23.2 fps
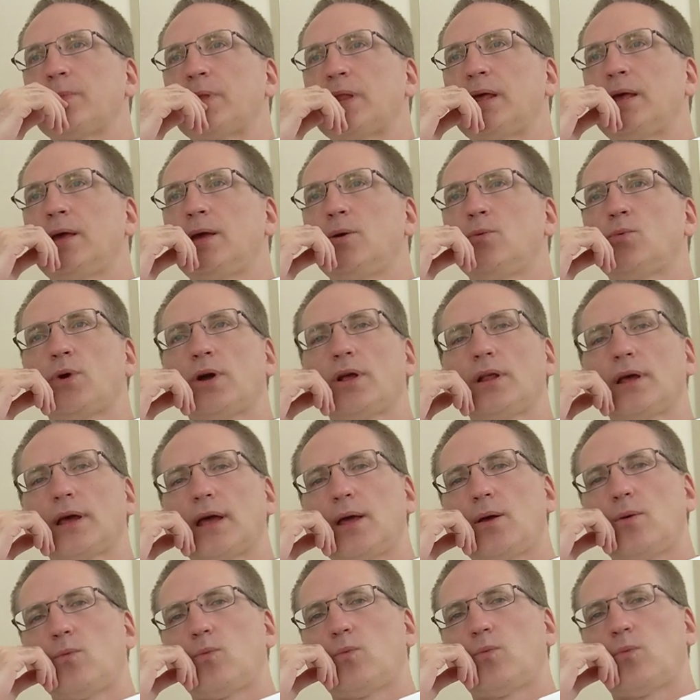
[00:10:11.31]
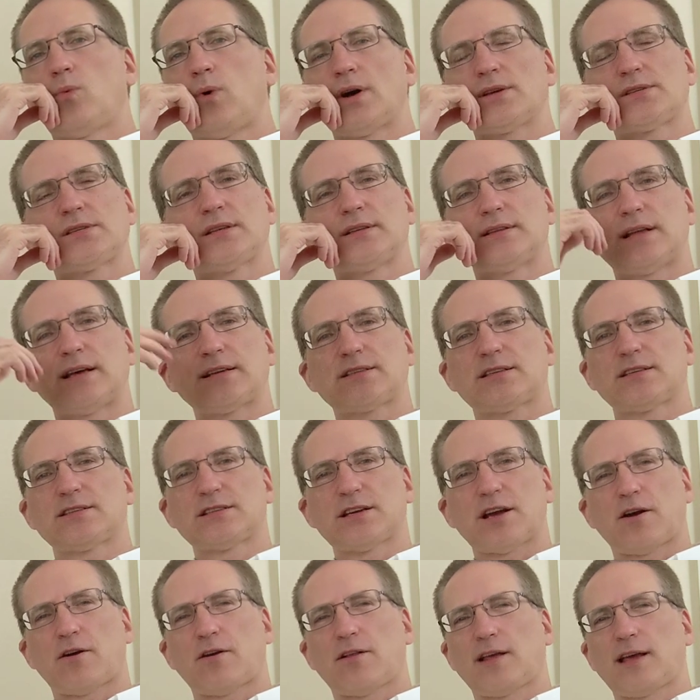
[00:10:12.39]
he really wasn't
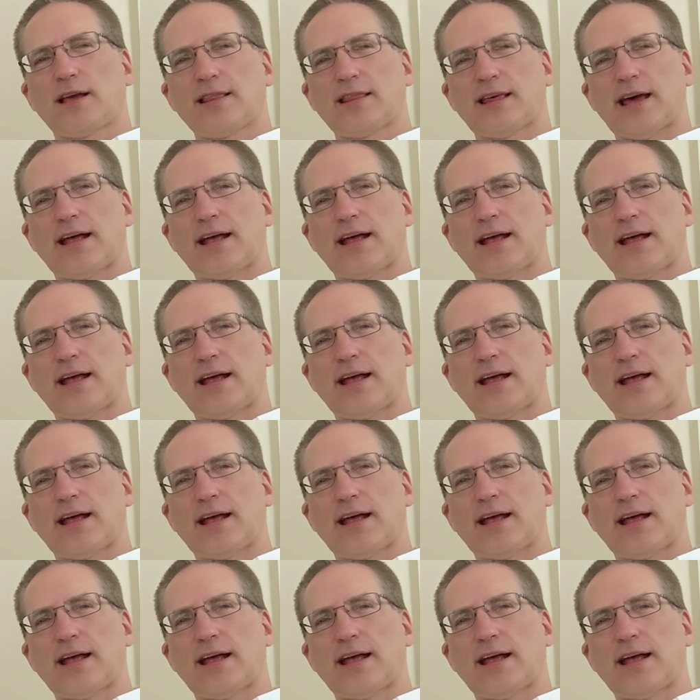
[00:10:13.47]
necessarily